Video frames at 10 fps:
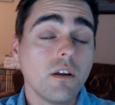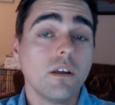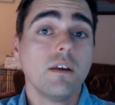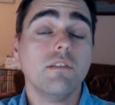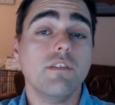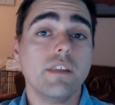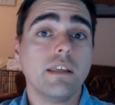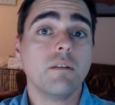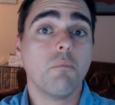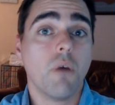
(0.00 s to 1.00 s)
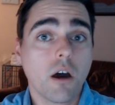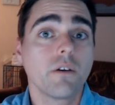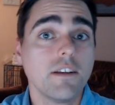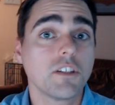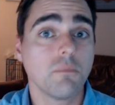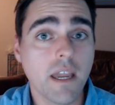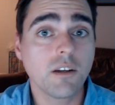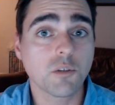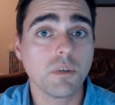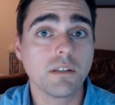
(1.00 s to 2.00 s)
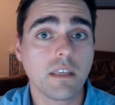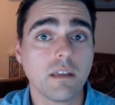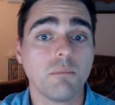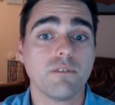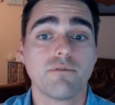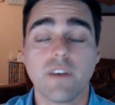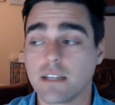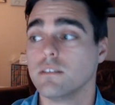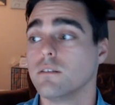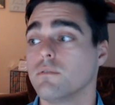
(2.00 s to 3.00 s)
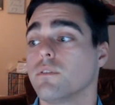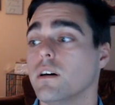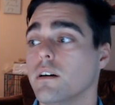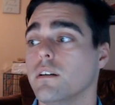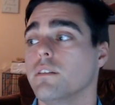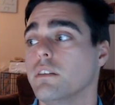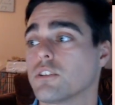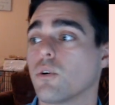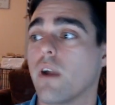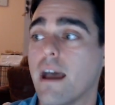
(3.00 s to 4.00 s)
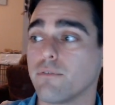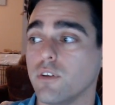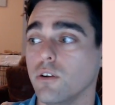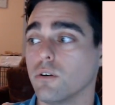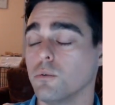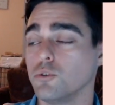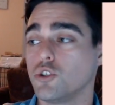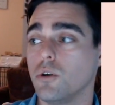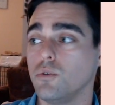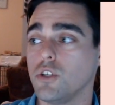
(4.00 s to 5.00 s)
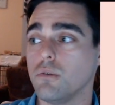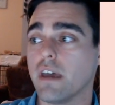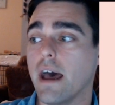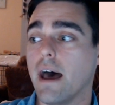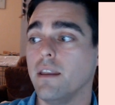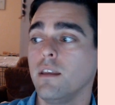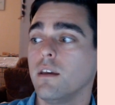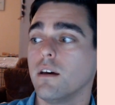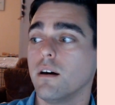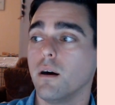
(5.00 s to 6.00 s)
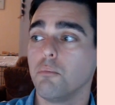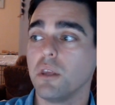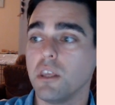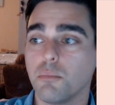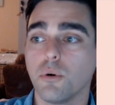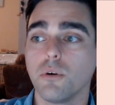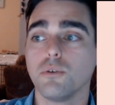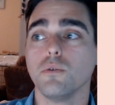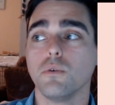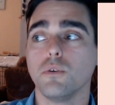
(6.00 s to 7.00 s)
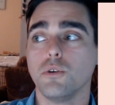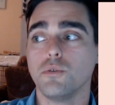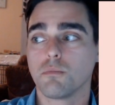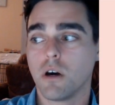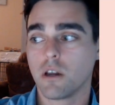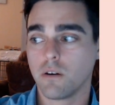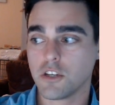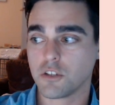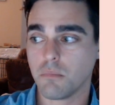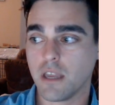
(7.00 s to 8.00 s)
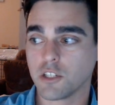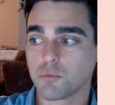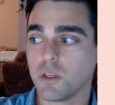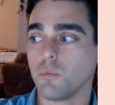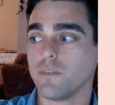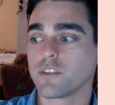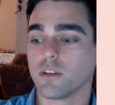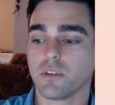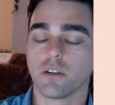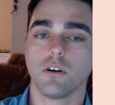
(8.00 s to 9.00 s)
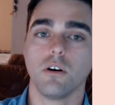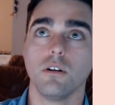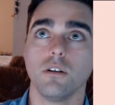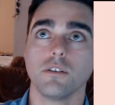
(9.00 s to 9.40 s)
then moderation management can be effective. This graph here shows you that people who use moderation management with something called